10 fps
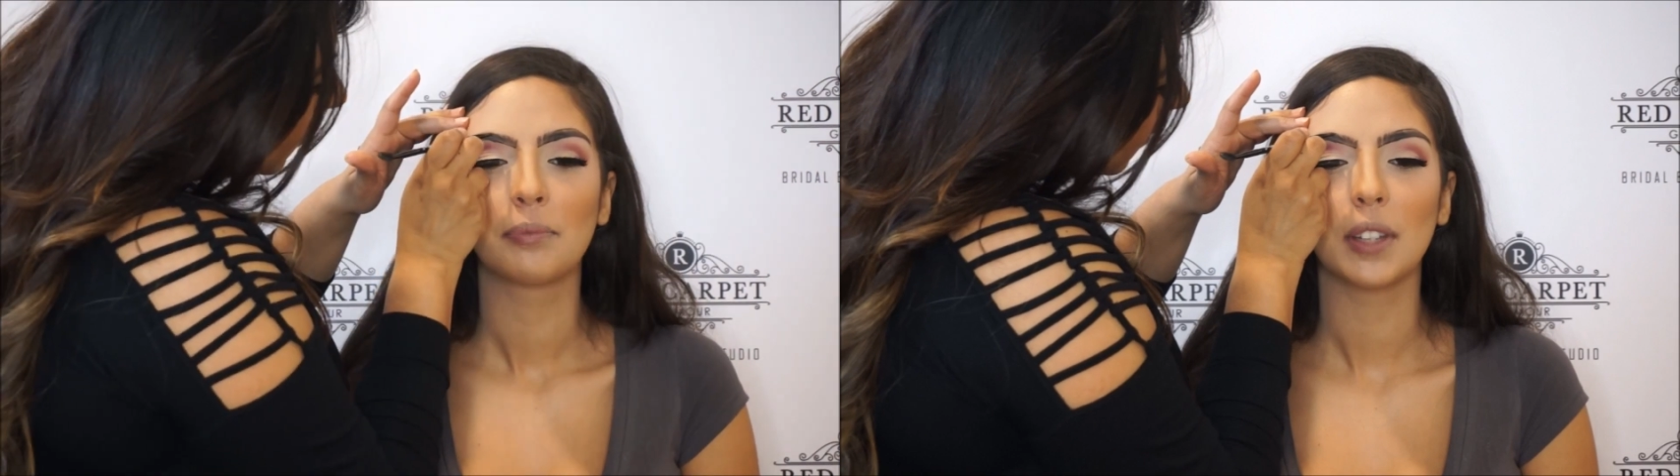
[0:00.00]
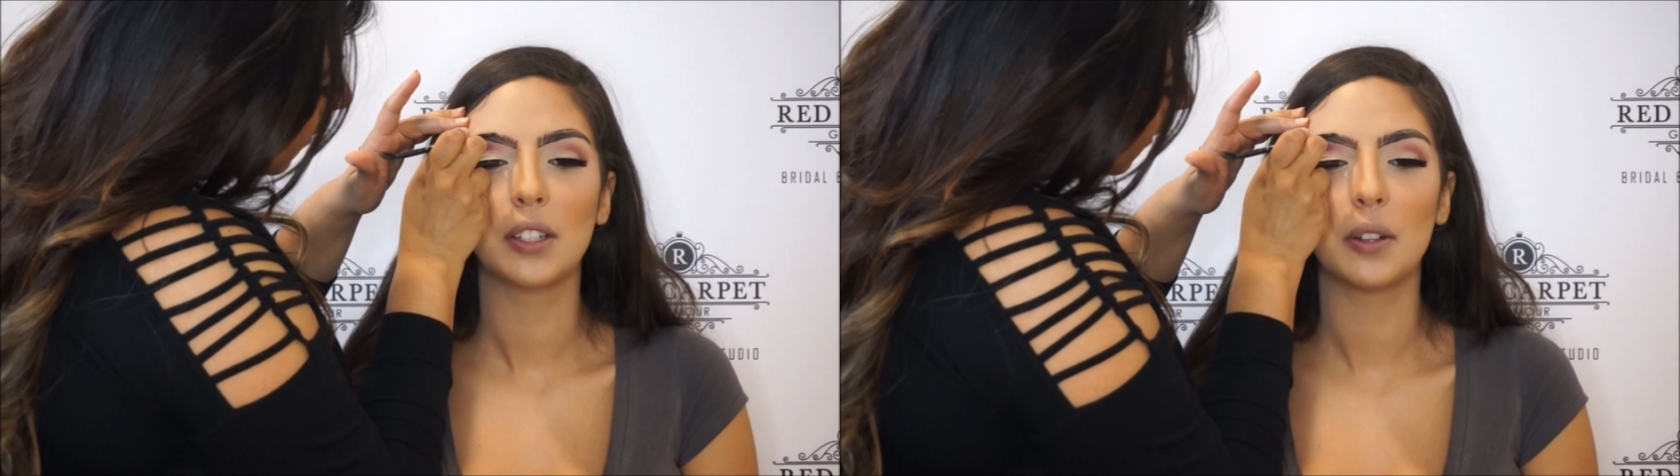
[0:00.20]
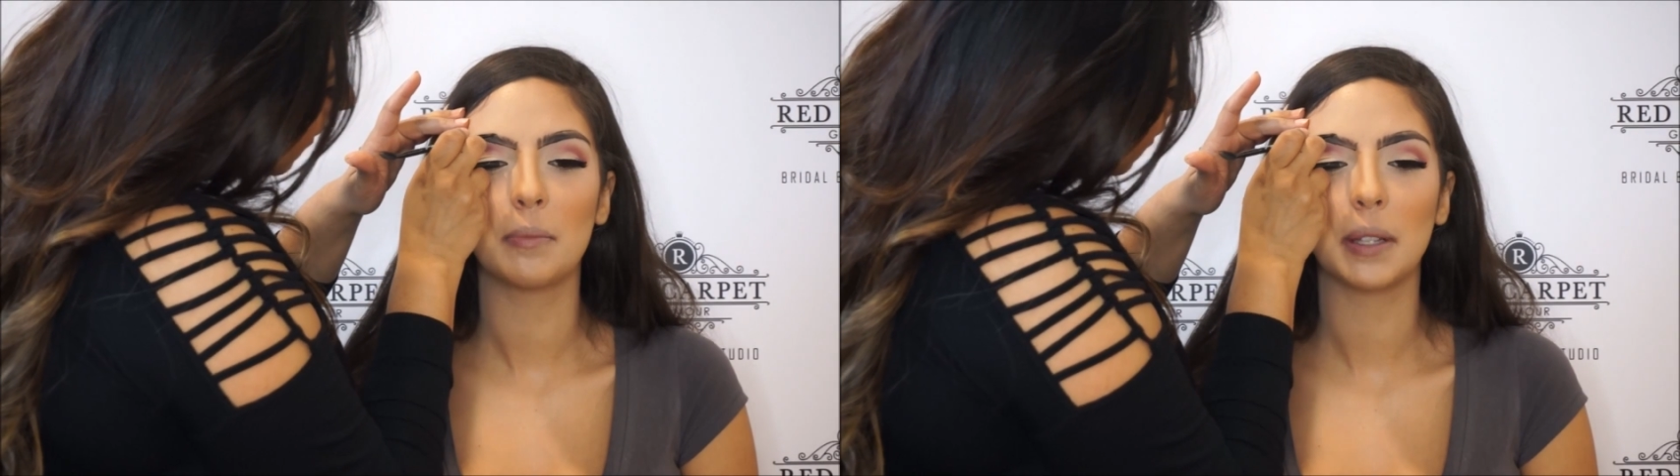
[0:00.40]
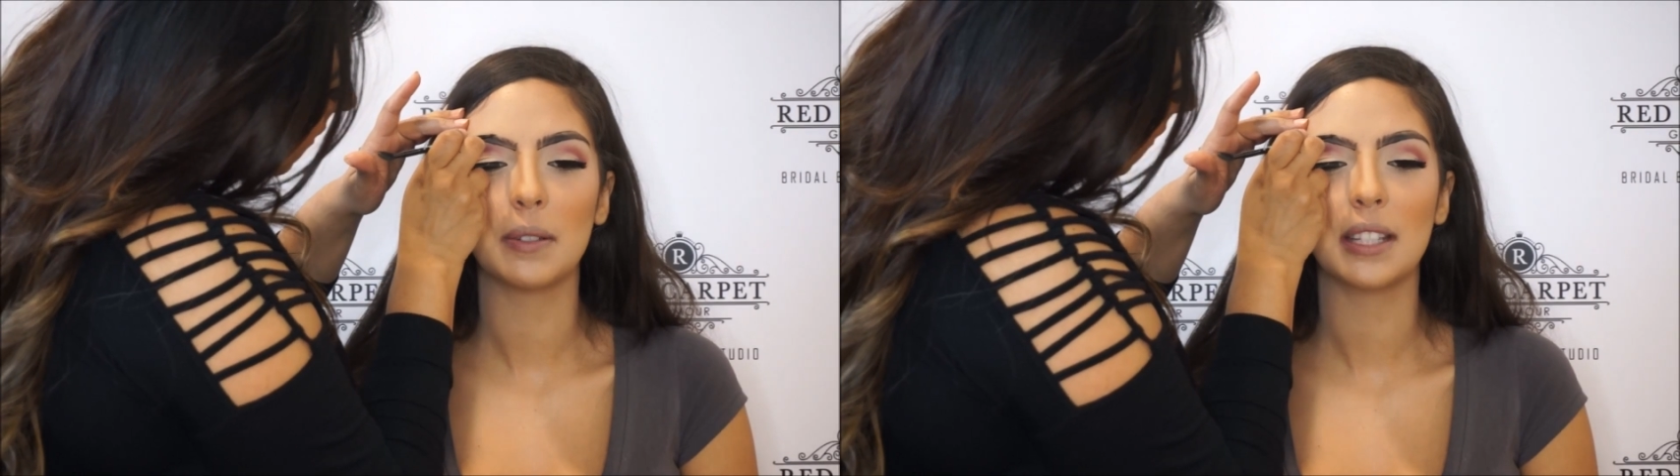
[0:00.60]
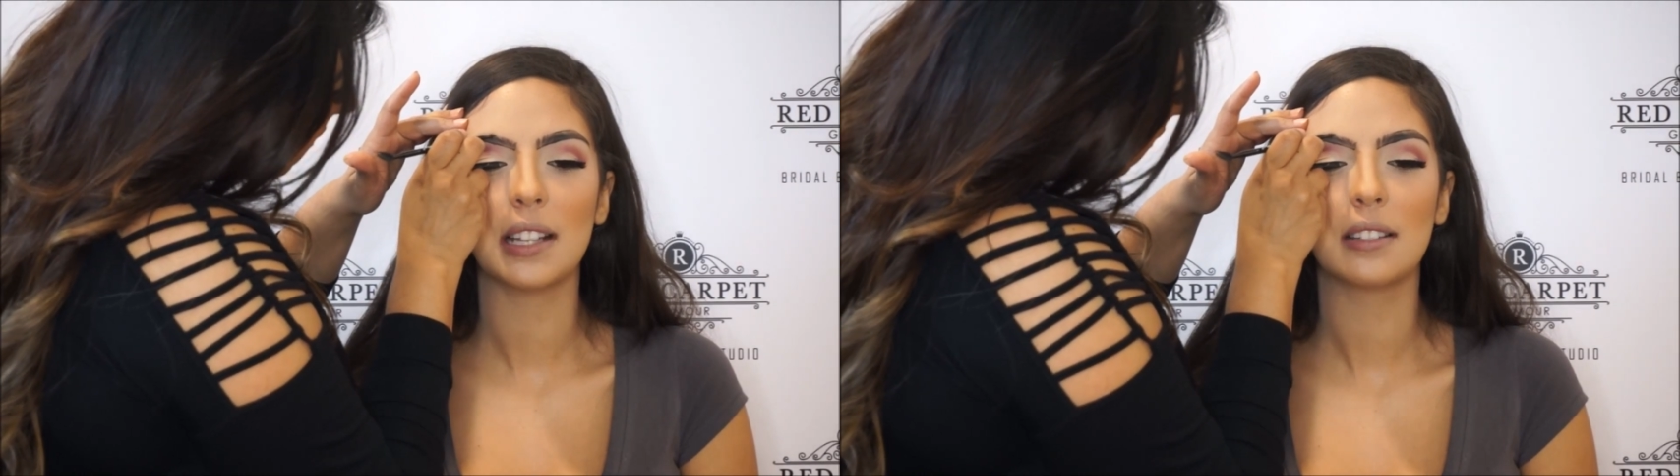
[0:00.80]
sometimes I'll
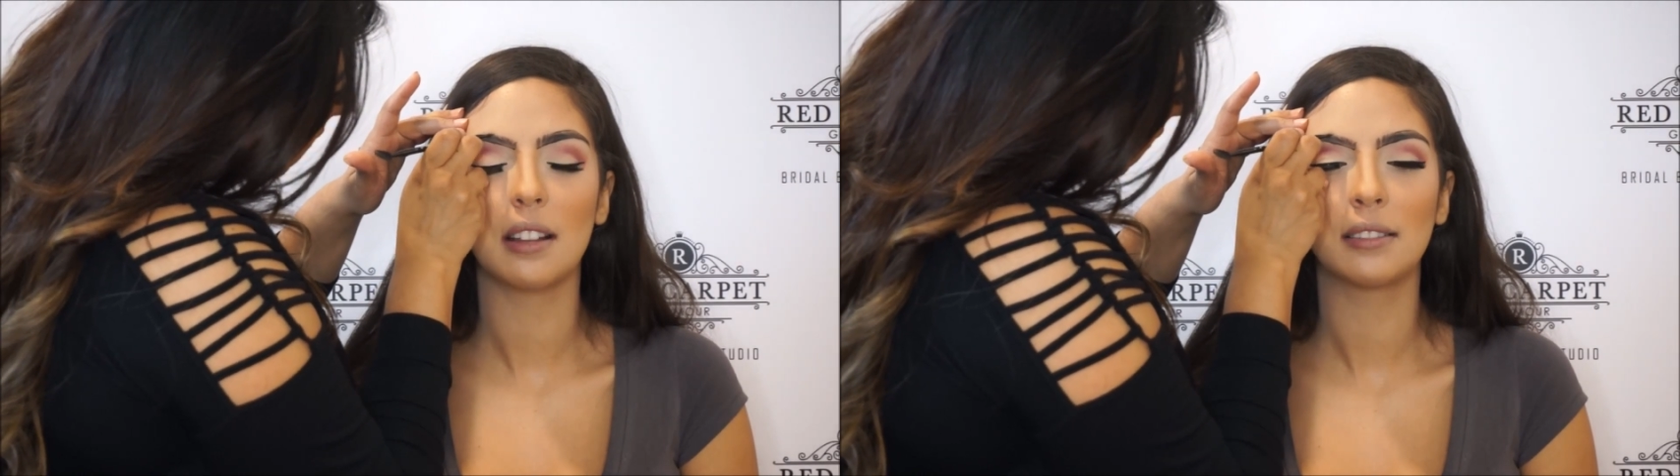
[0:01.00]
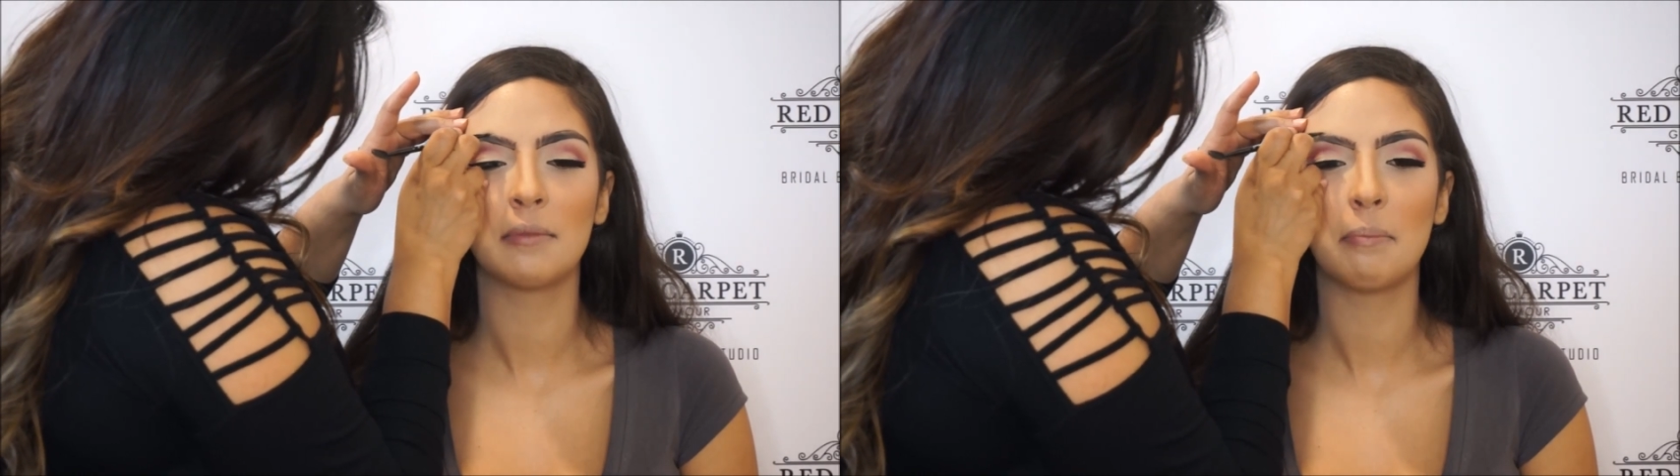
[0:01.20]
use a pencil